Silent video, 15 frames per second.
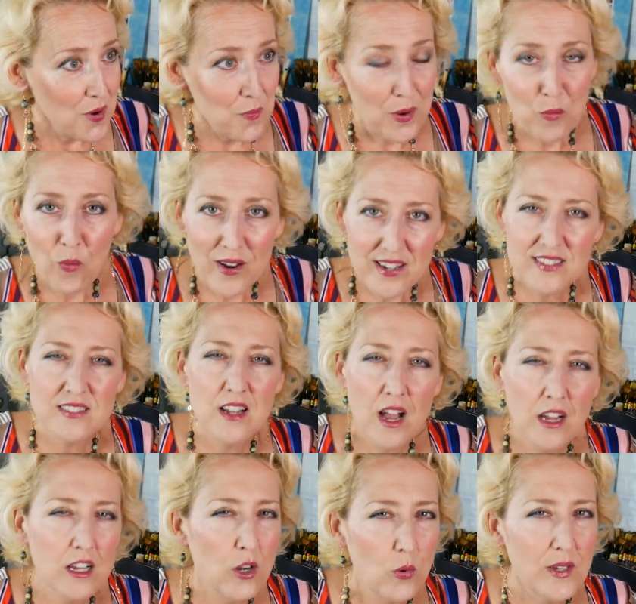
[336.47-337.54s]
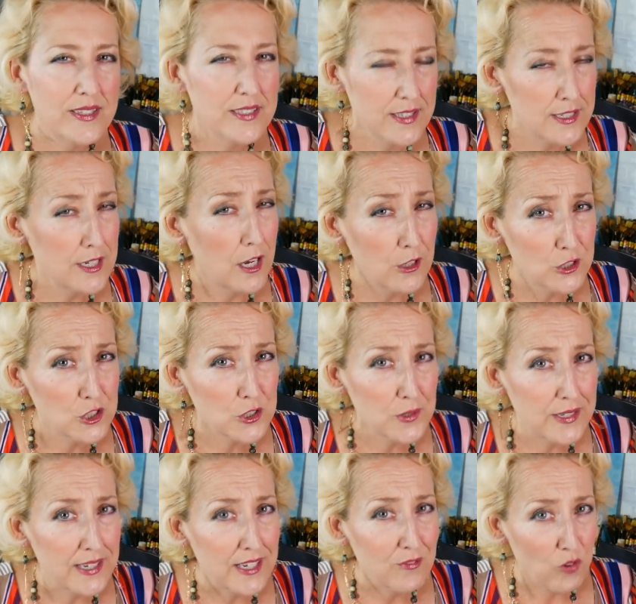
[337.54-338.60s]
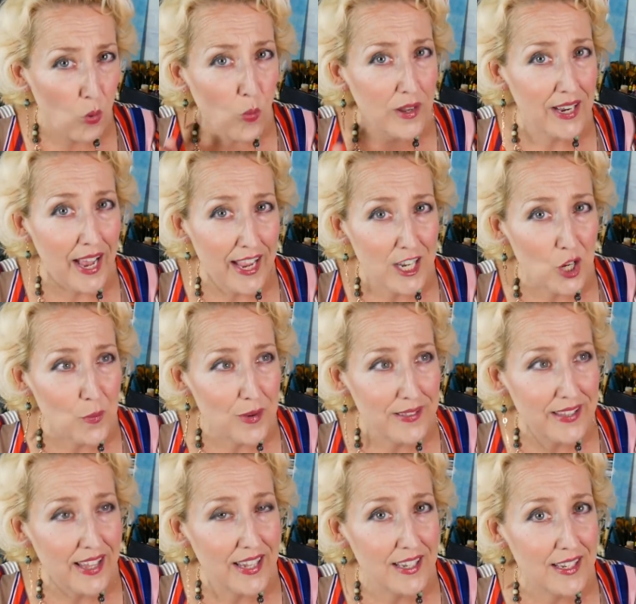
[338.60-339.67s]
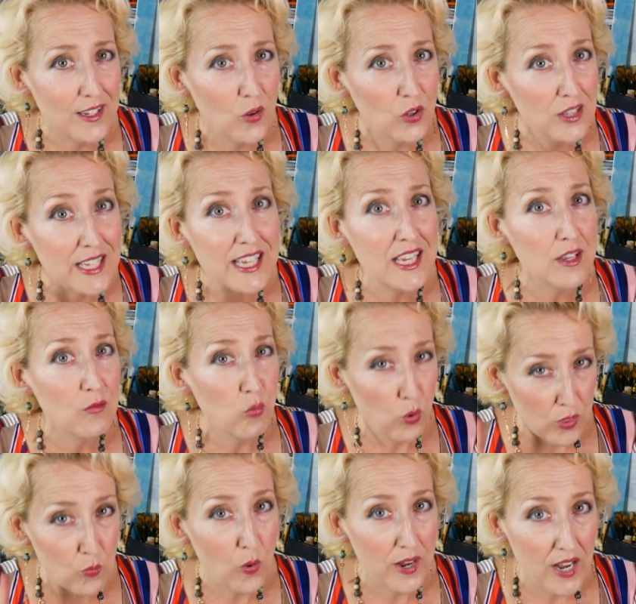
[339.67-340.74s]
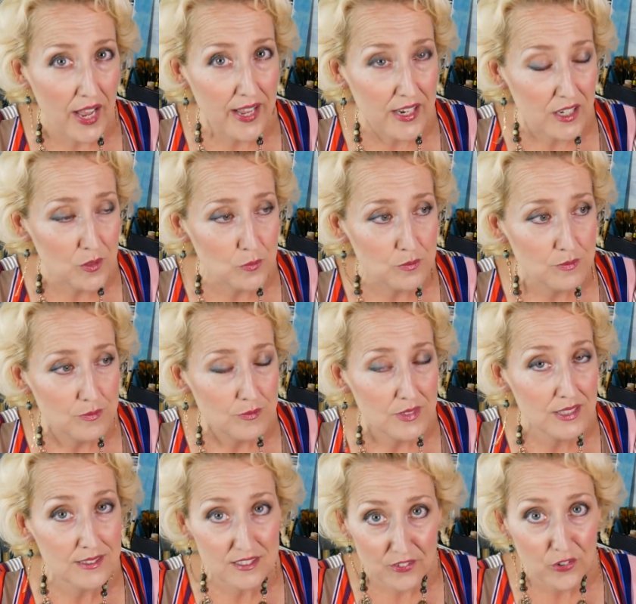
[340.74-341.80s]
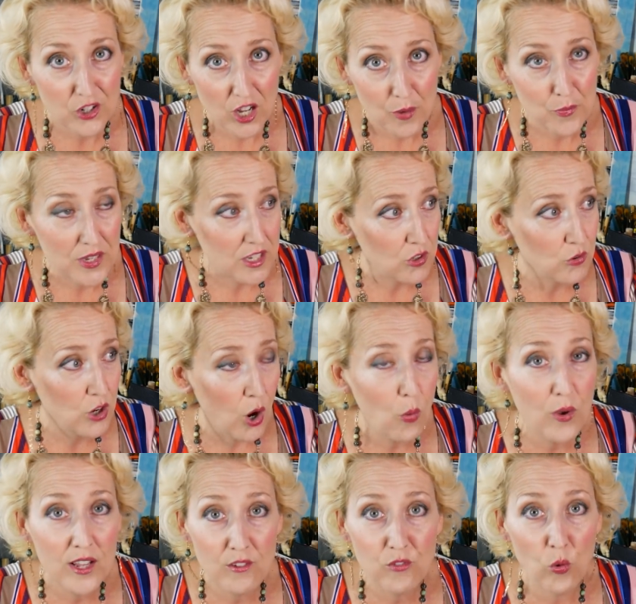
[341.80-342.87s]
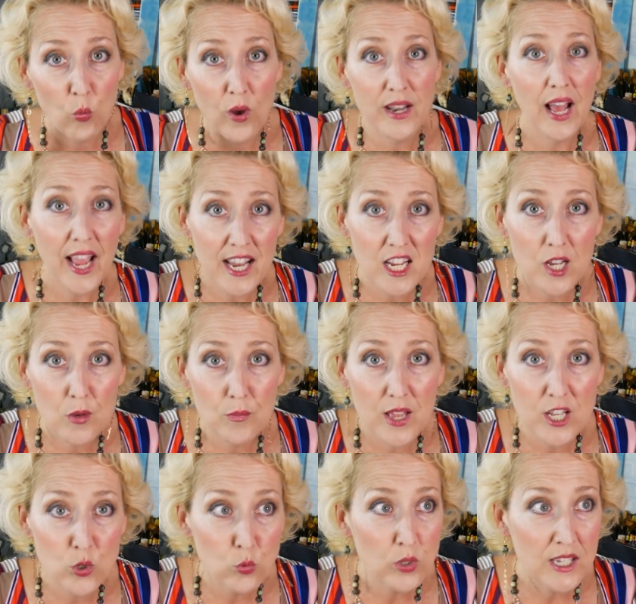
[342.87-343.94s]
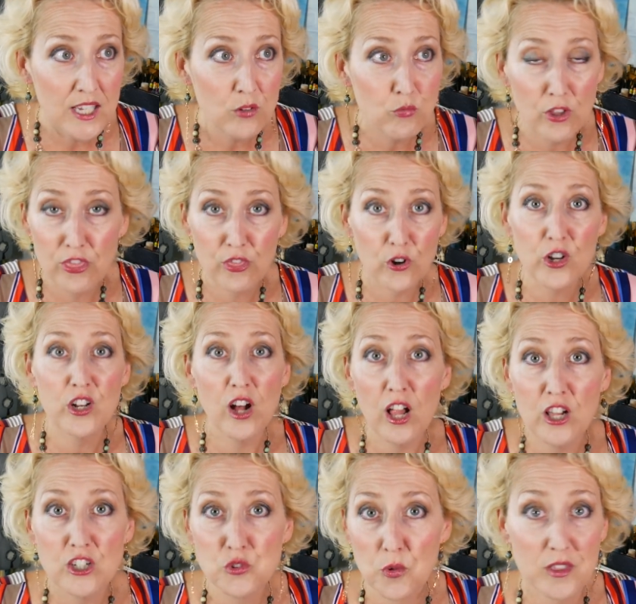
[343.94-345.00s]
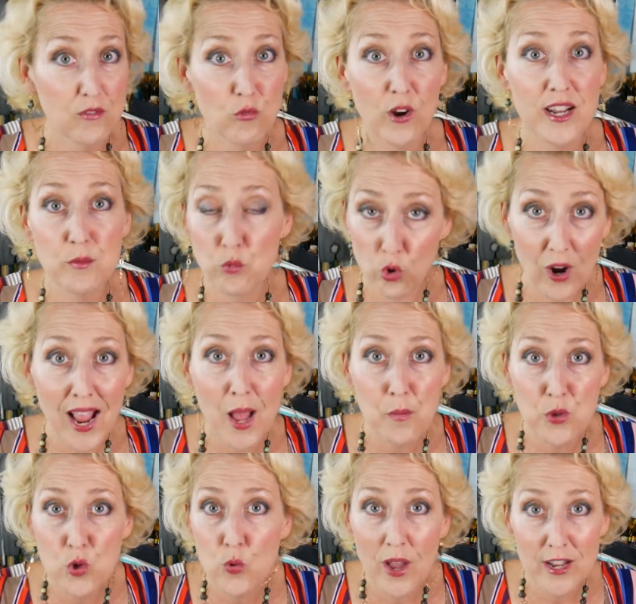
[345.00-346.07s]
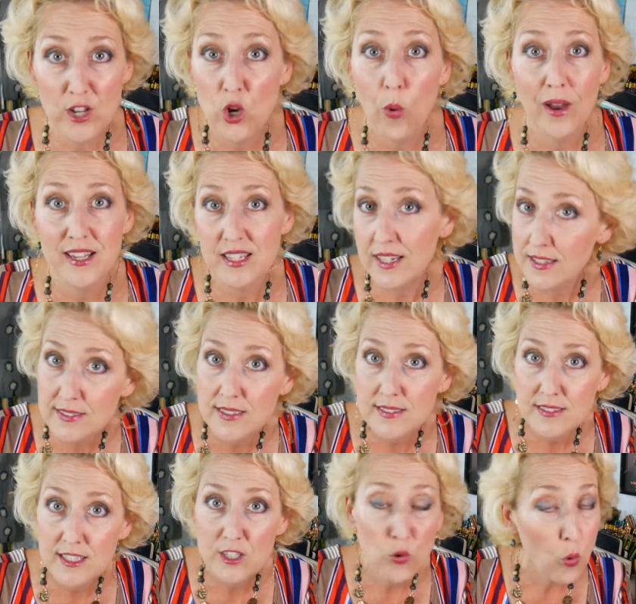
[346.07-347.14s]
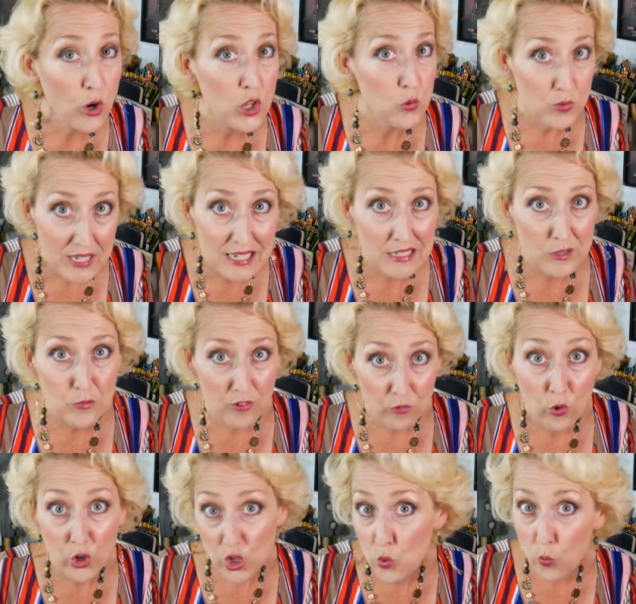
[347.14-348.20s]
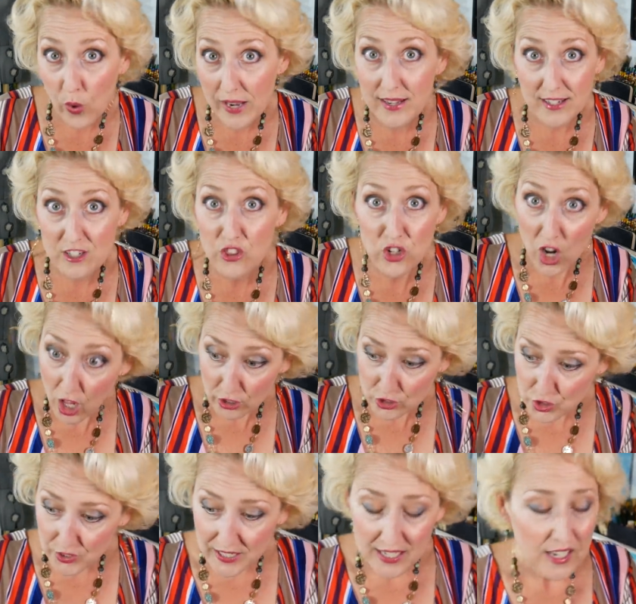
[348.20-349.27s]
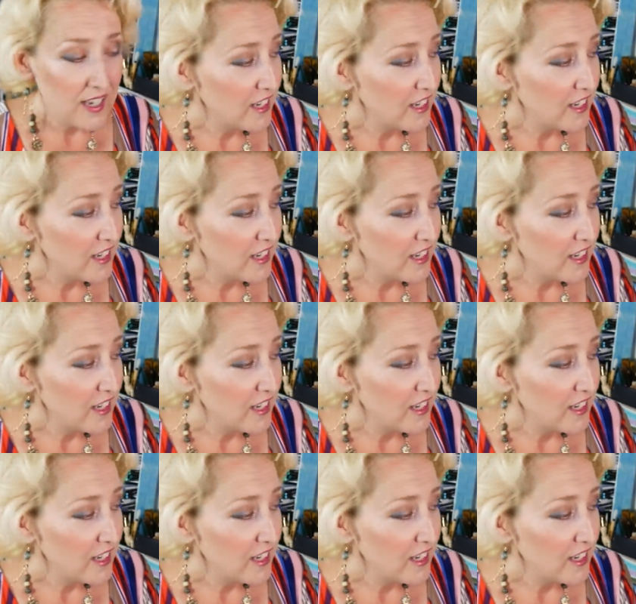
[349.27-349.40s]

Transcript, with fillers: But one does not go into the Dollar Tree for one item and then leave with one item. At least if you're not me. You go in for one item and you leave with thirty dollars worth of random crap you had no idea existed or you needed before you went into the Dollar Tree.